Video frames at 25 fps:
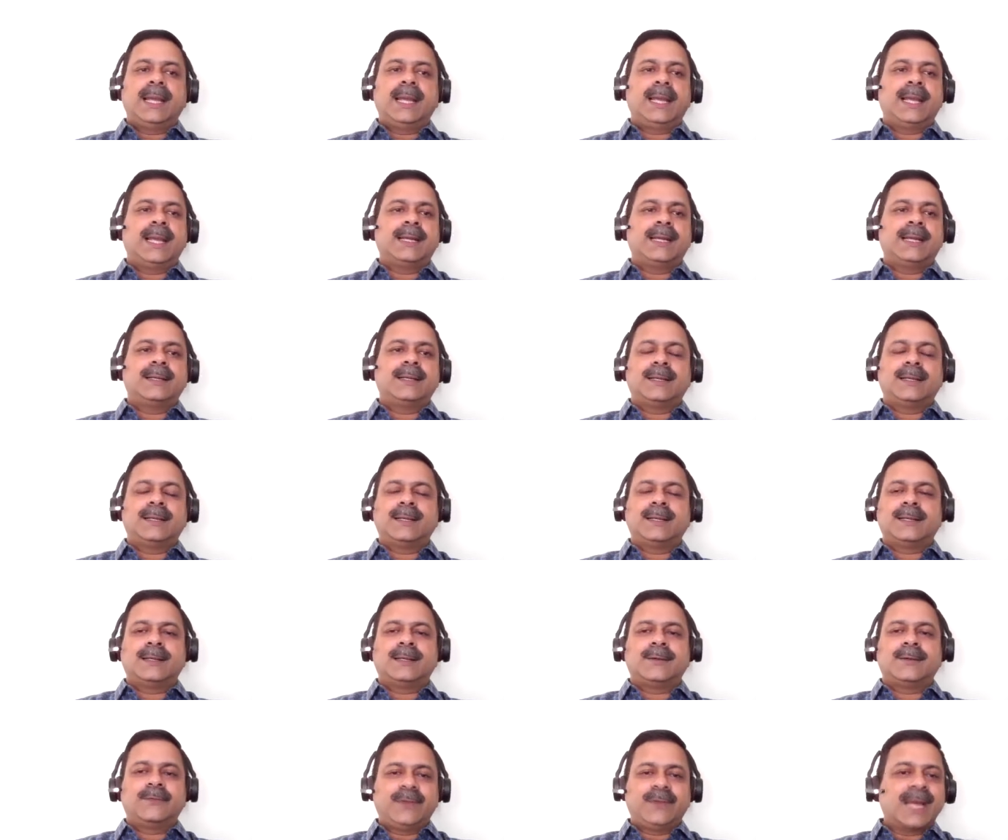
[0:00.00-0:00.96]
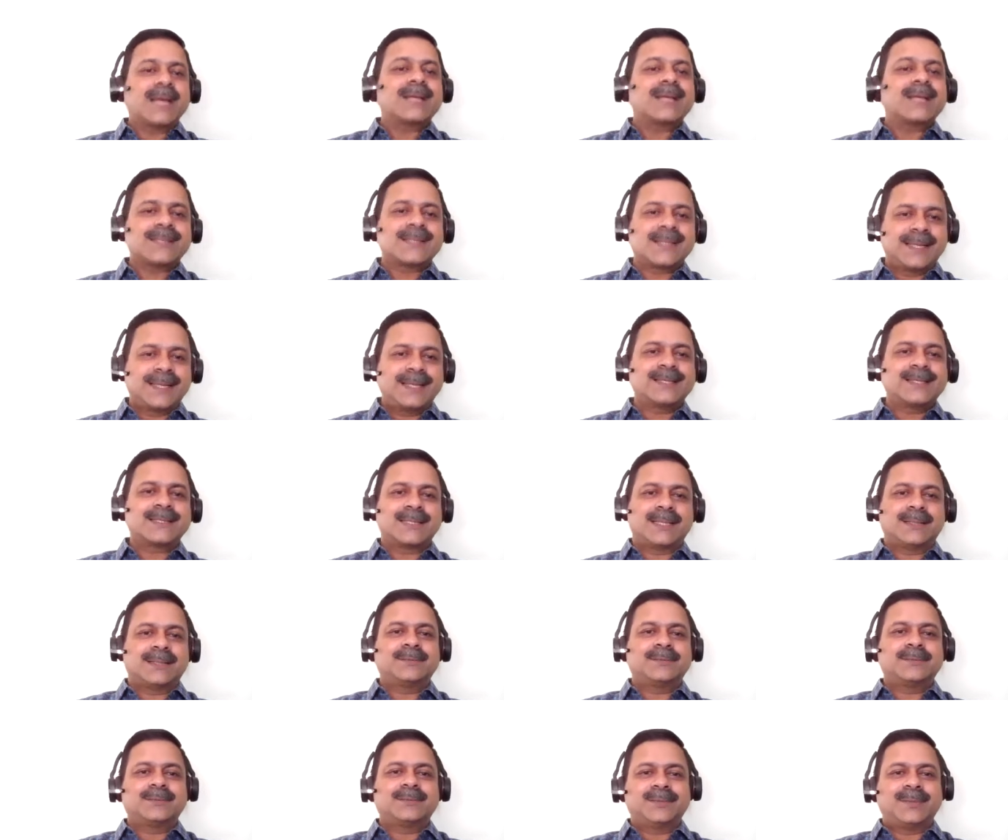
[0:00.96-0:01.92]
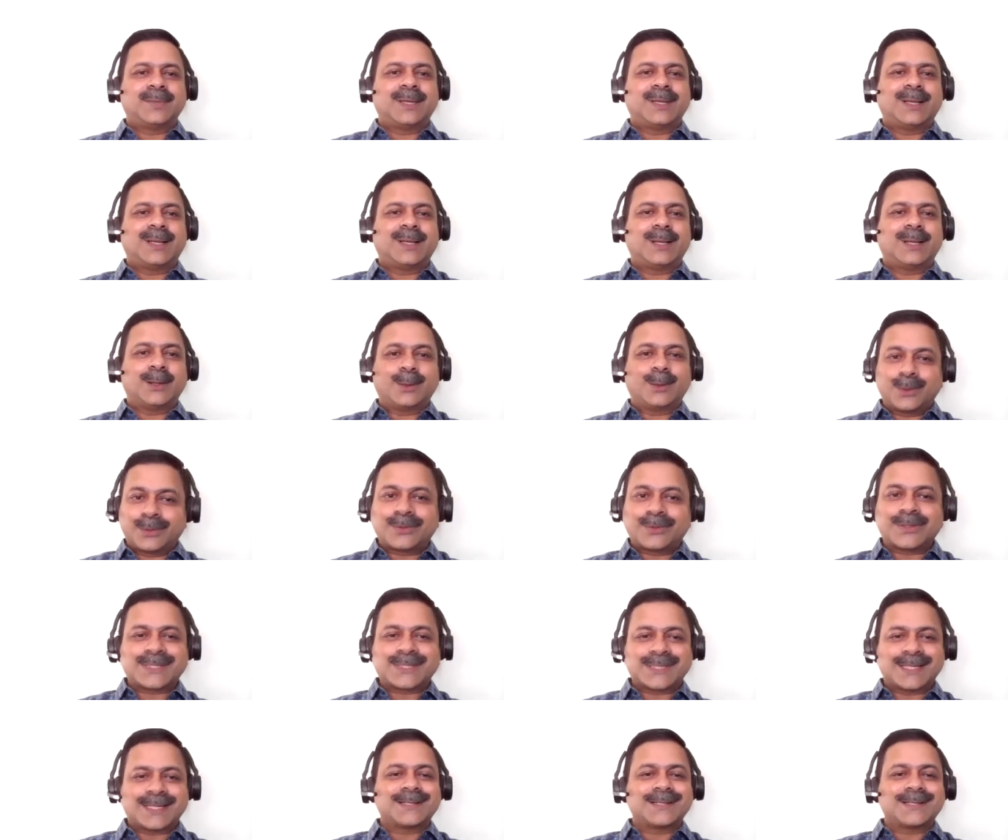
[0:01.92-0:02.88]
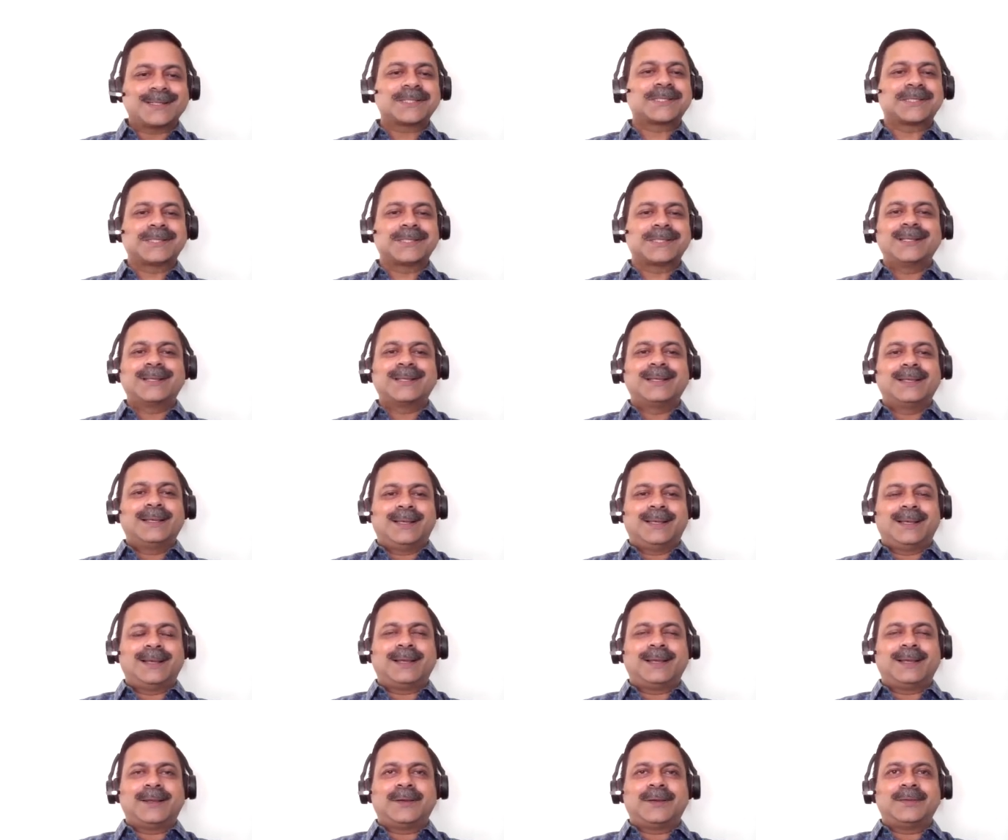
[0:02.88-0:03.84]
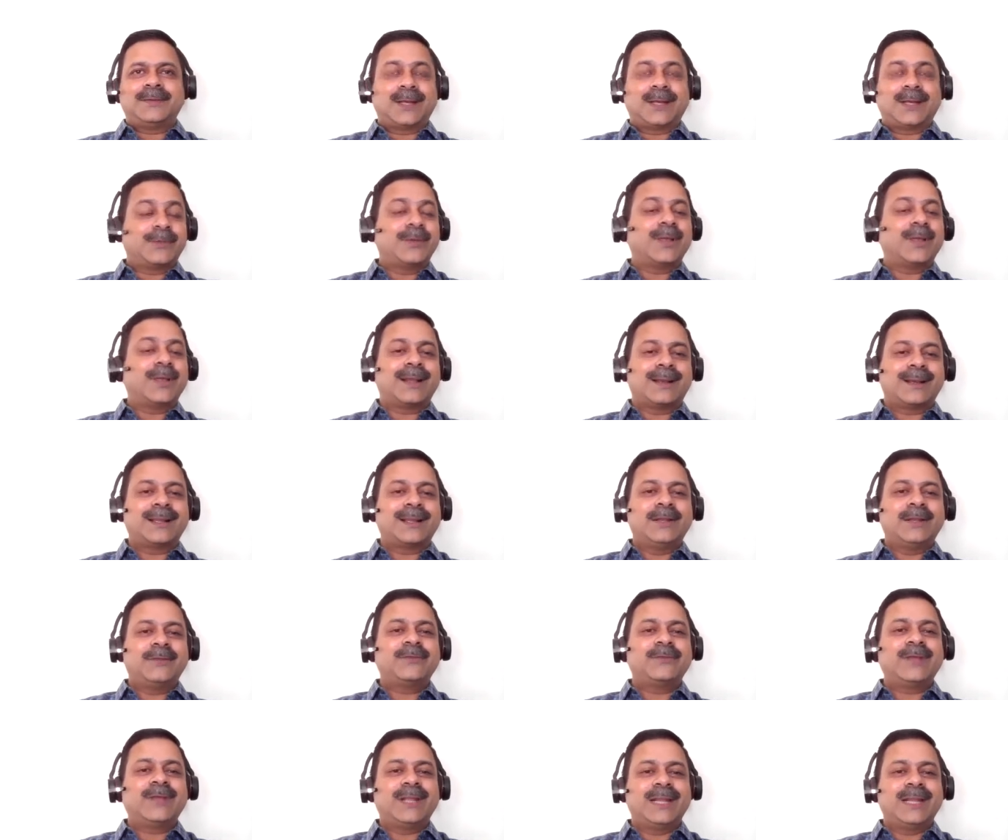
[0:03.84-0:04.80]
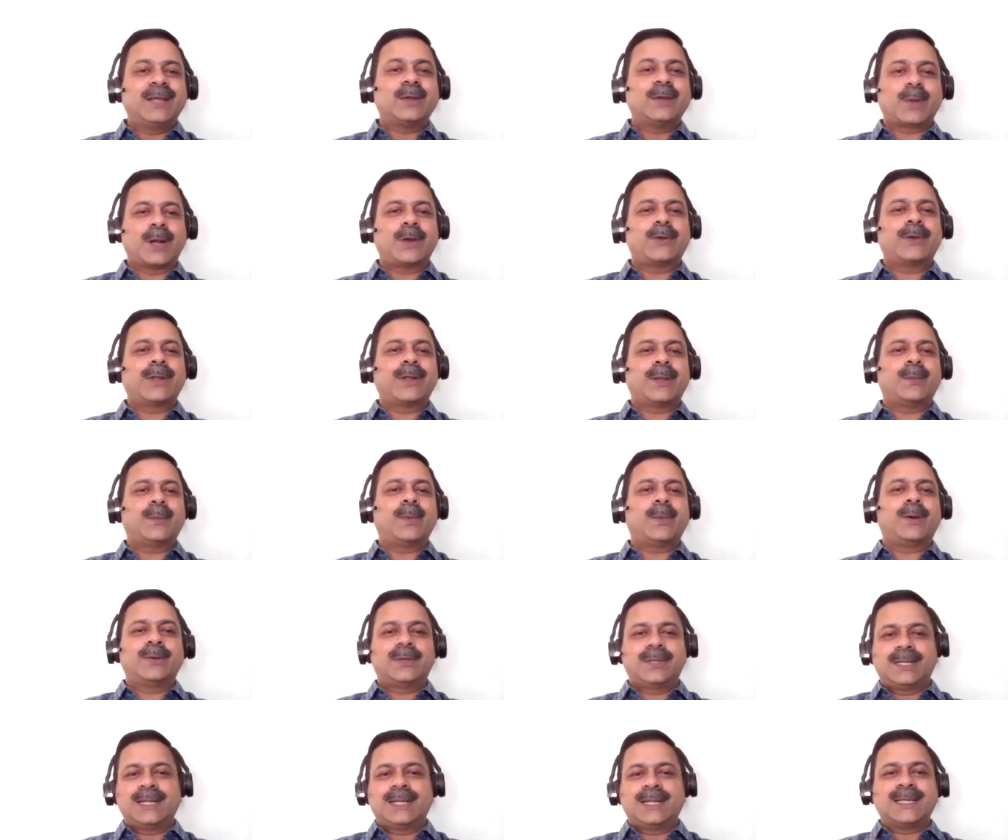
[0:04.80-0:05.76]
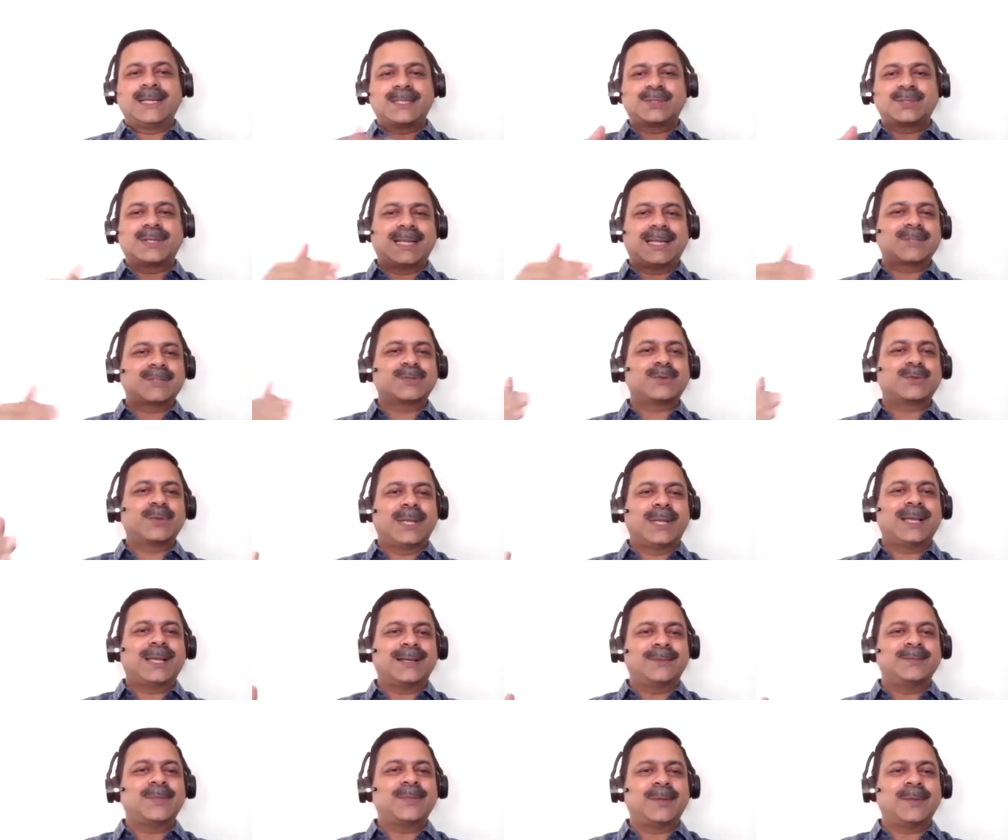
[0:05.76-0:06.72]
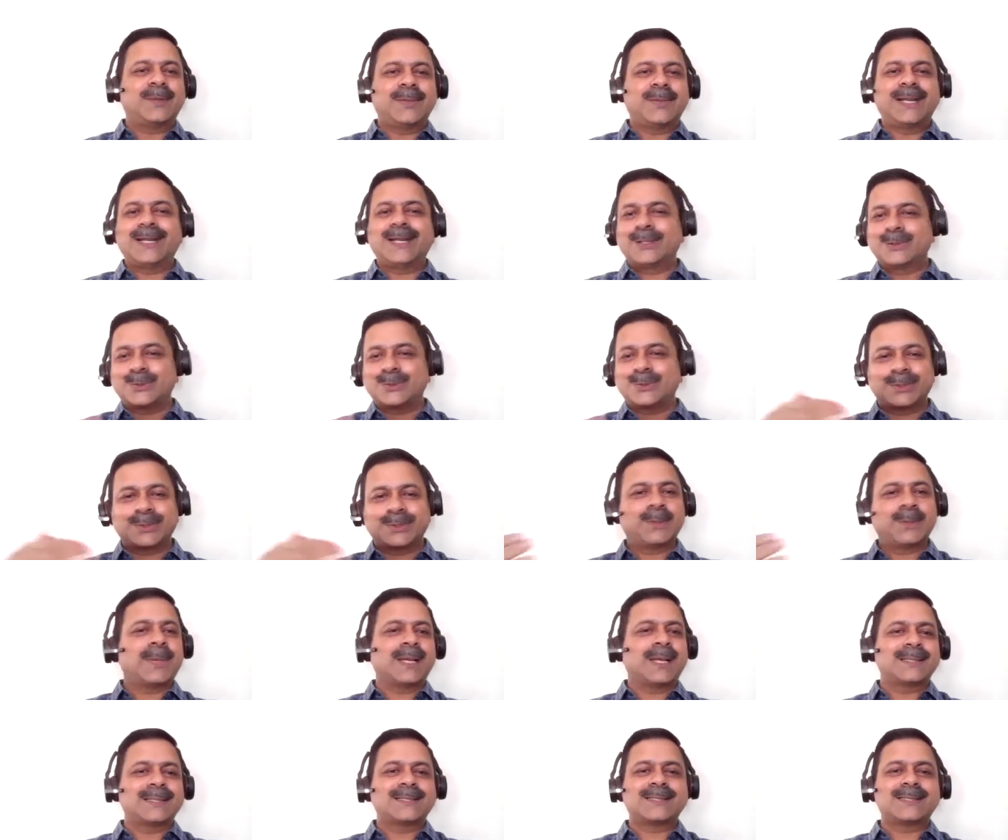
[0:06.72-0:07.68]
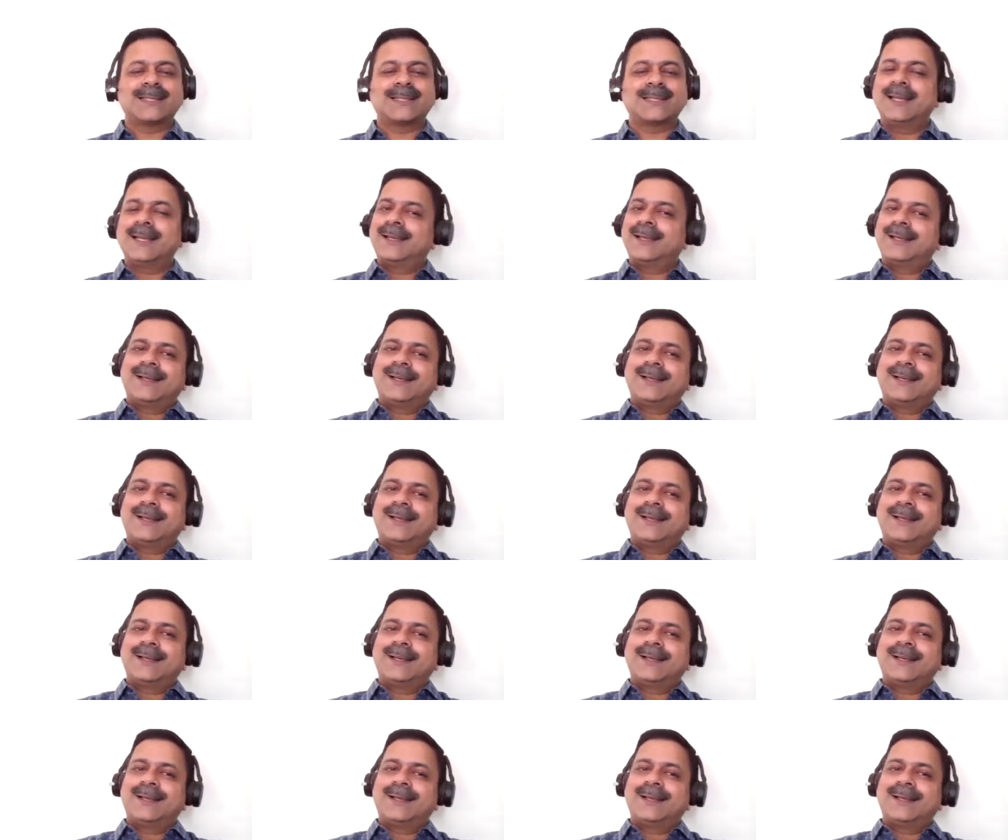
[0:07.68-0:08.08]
and uh, we are seeing some uh, good results that we are really feeling proud about as as we are implementing through the months.